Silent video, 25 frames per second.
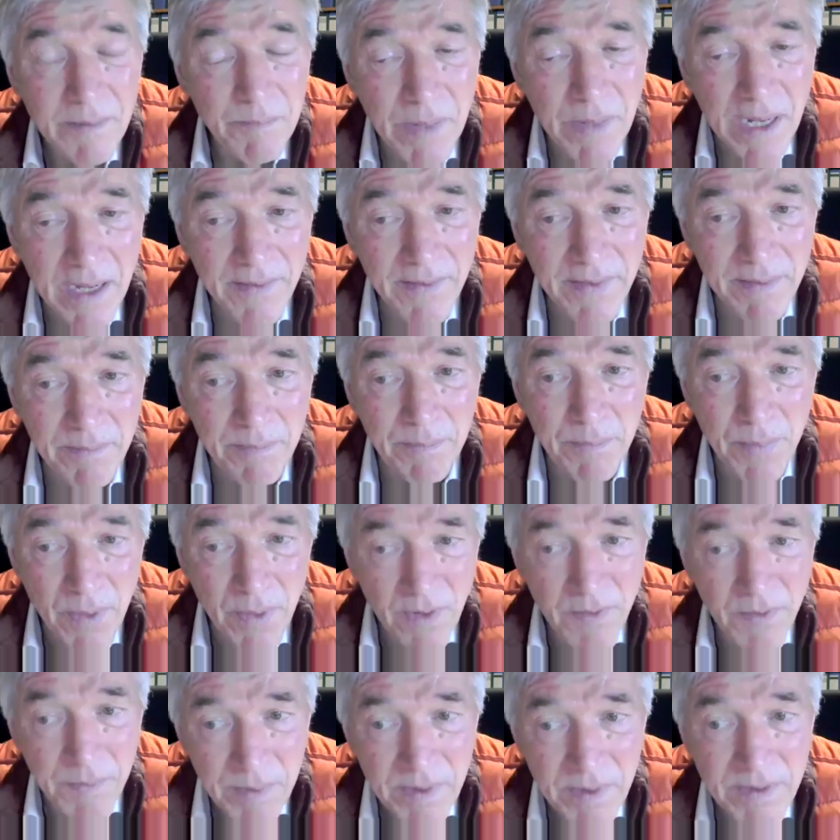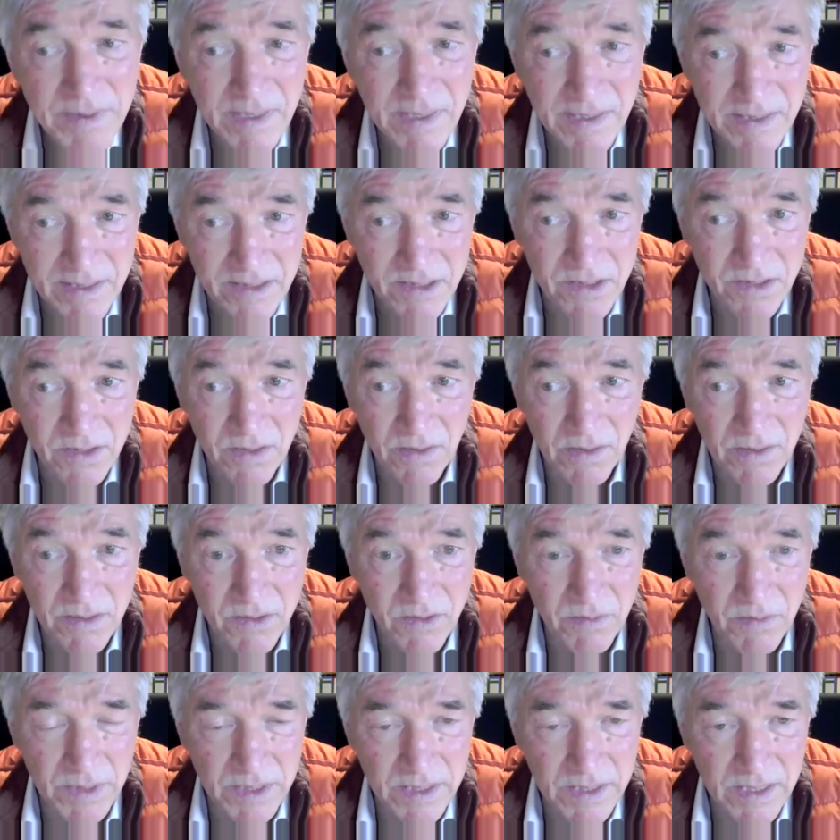by the birth process
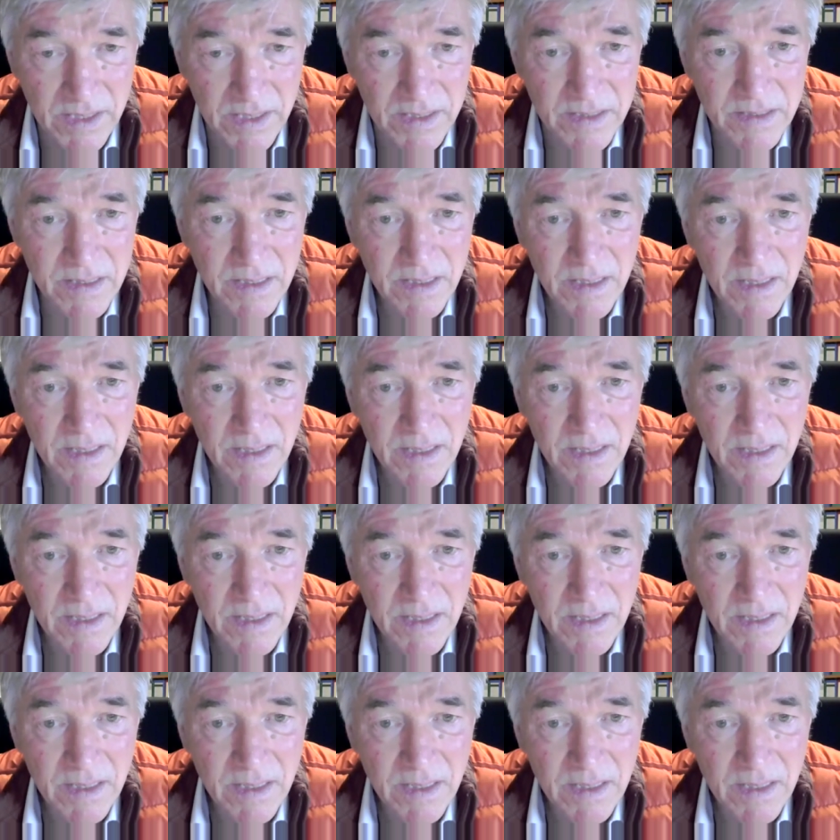traumatized.